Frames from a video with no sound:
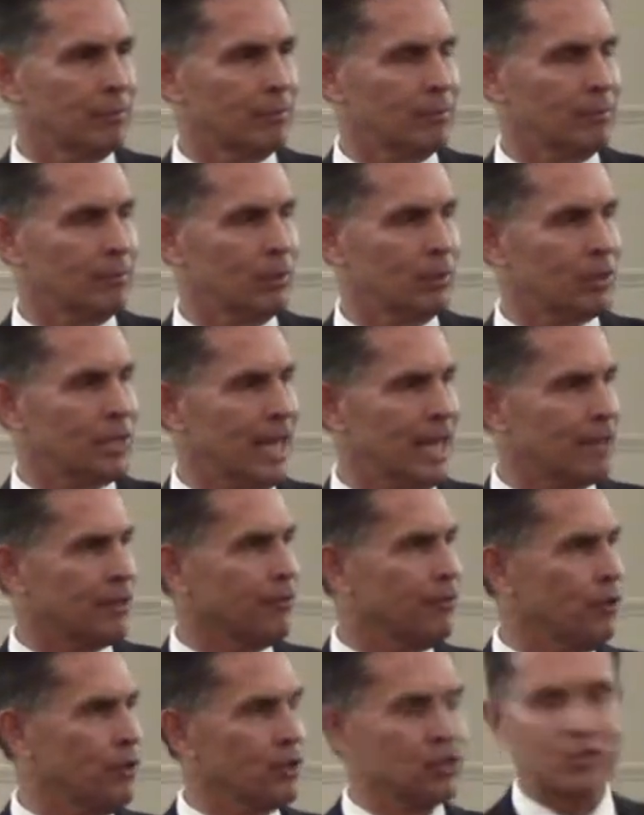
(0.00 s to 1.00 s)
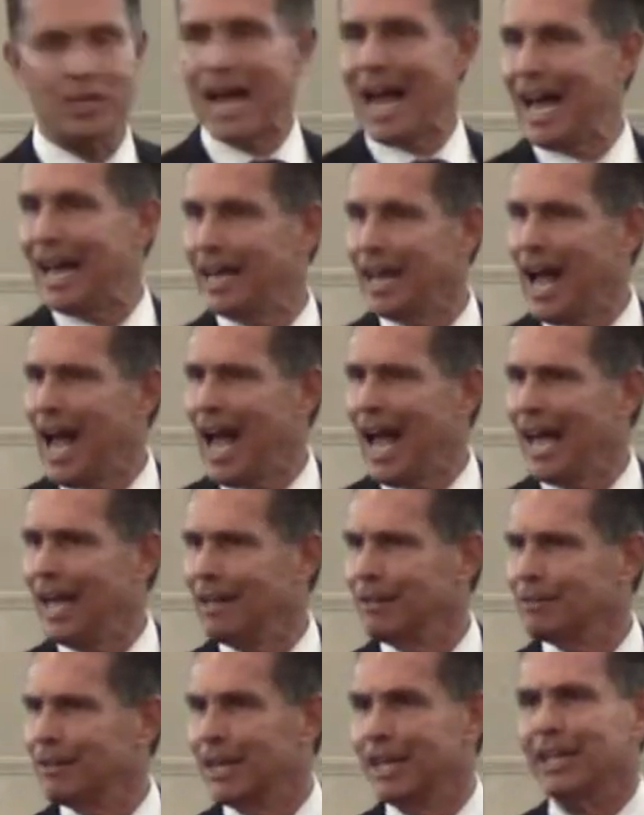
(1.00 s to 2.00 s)
Was he at the foot of Sinai?
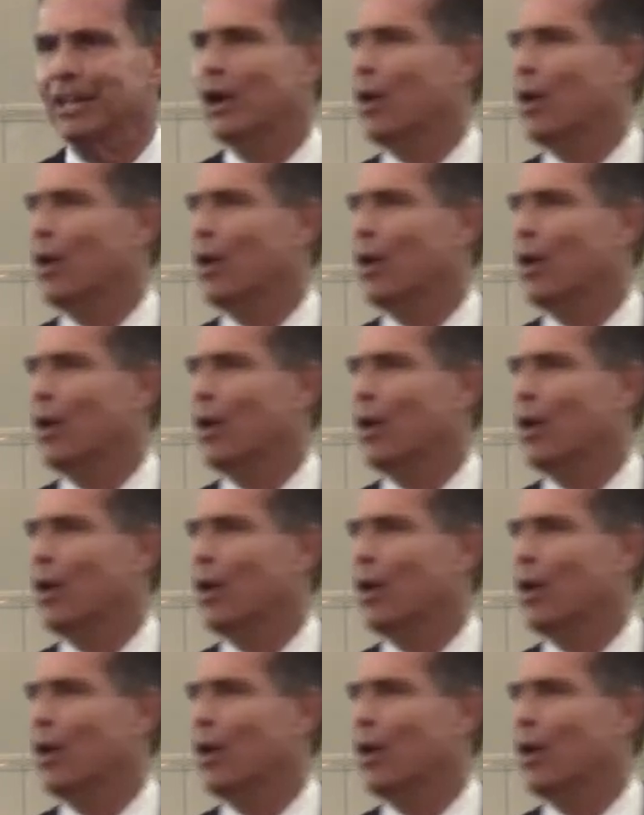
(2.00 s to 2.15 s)
Did he know